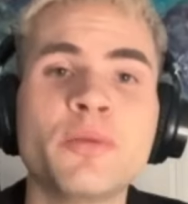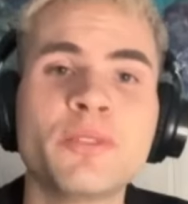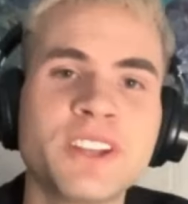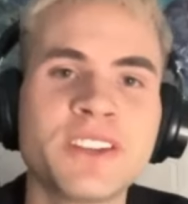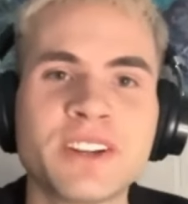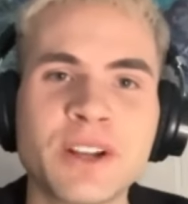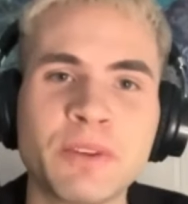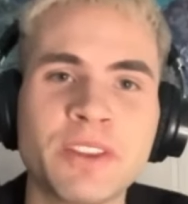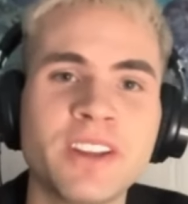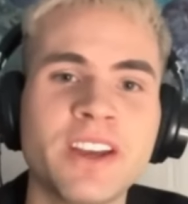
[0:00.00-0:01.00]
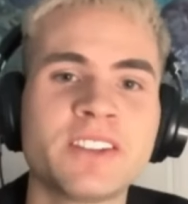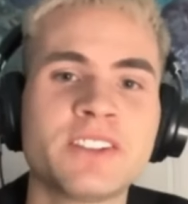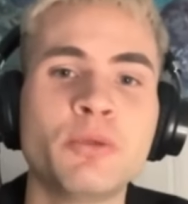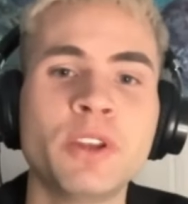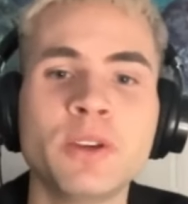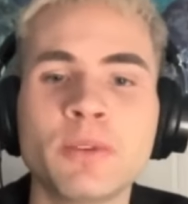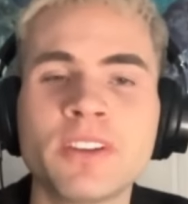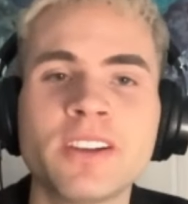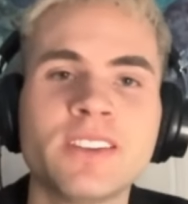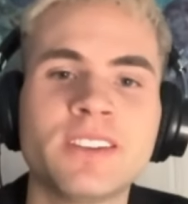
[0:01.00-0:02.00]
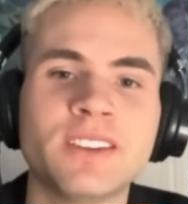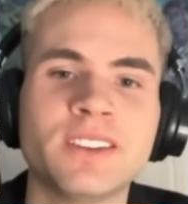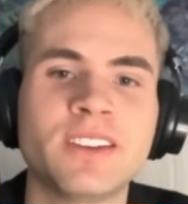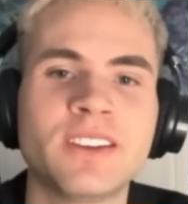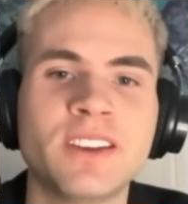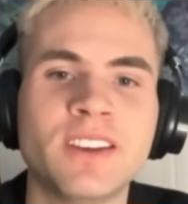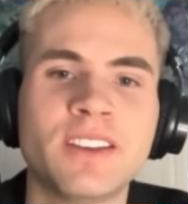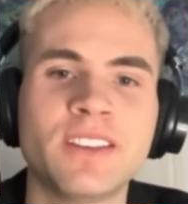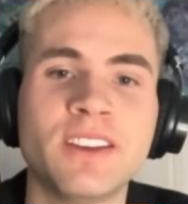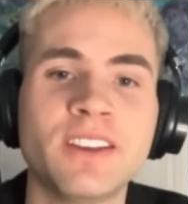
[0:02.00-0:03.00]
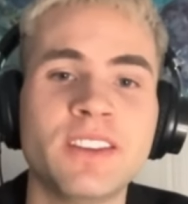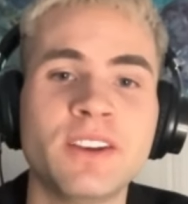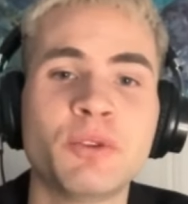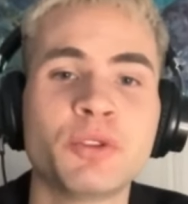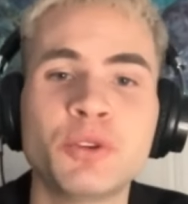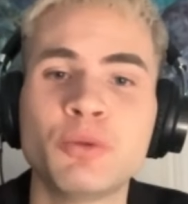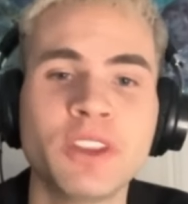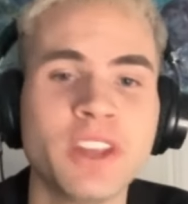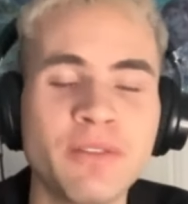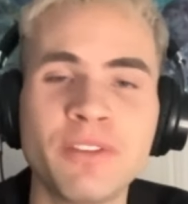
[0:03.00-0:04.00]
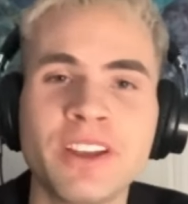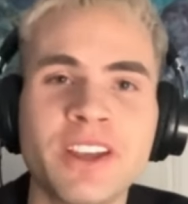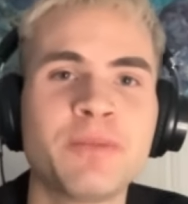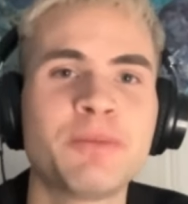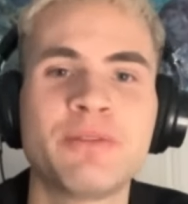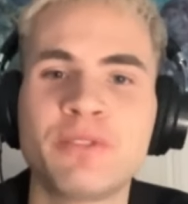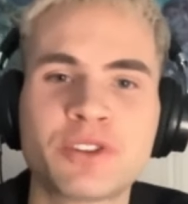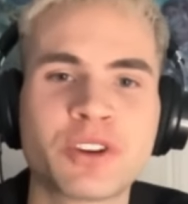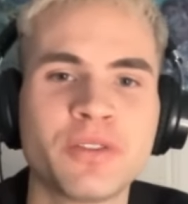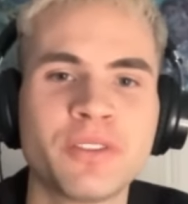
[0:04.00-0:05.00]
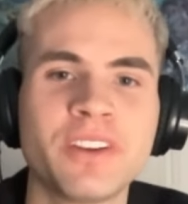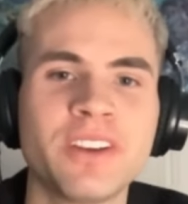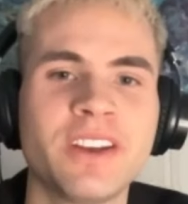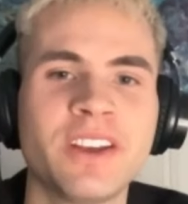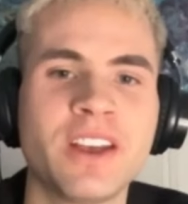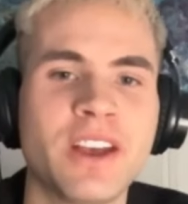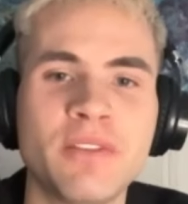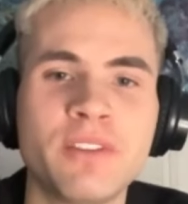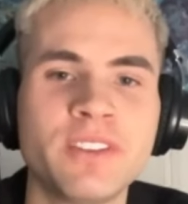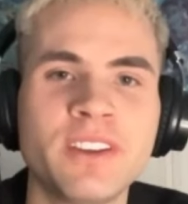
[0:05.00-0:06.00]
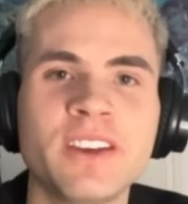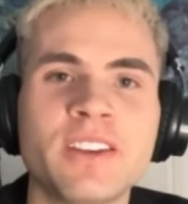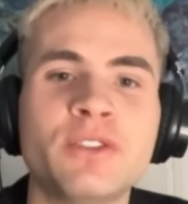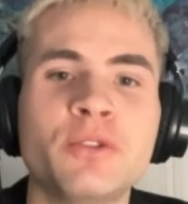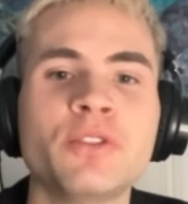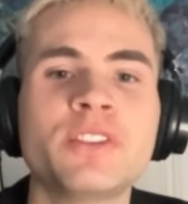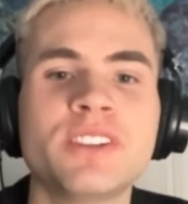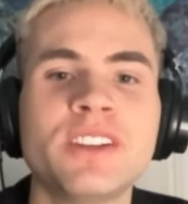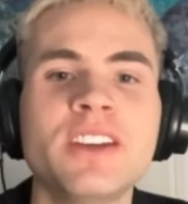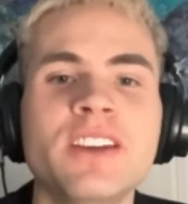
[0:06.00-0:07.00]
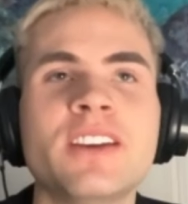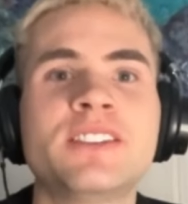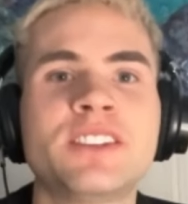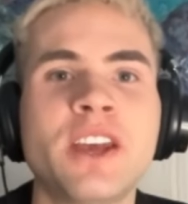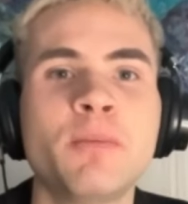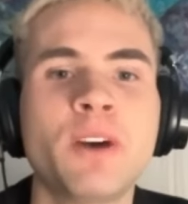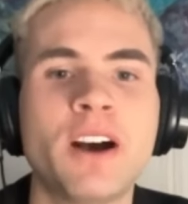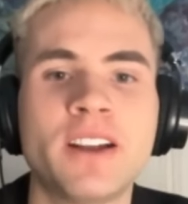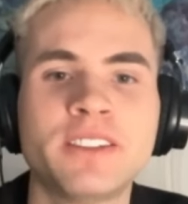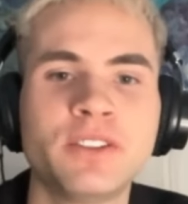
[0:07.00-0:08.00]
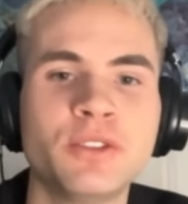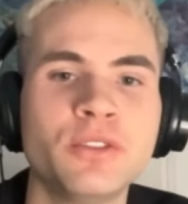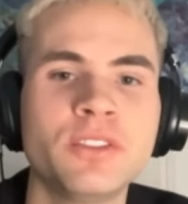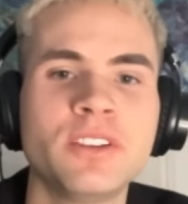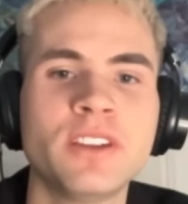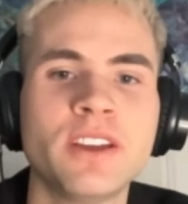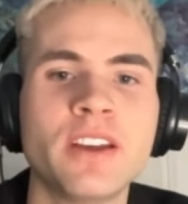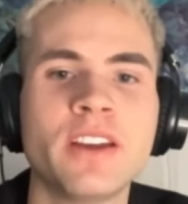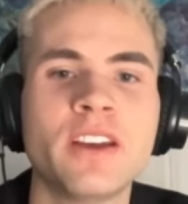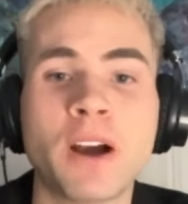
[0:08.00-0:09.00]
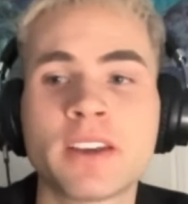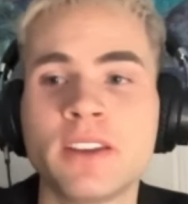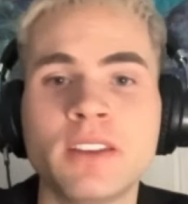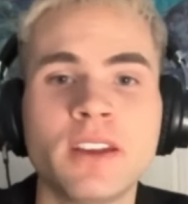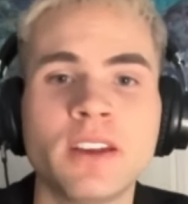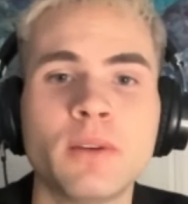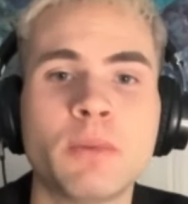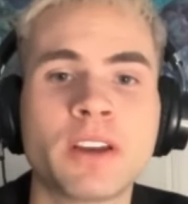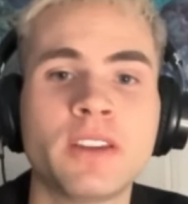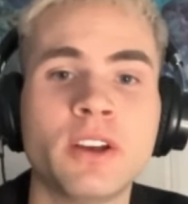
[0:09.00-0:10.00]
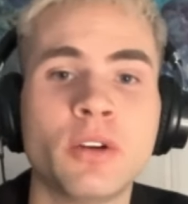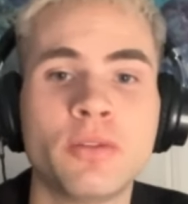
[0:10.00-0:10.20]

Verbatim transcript: obvious that Real Madrid has the winning mentality. They want to win every game, every trophy, everything. And do you see this same attitude in the back in the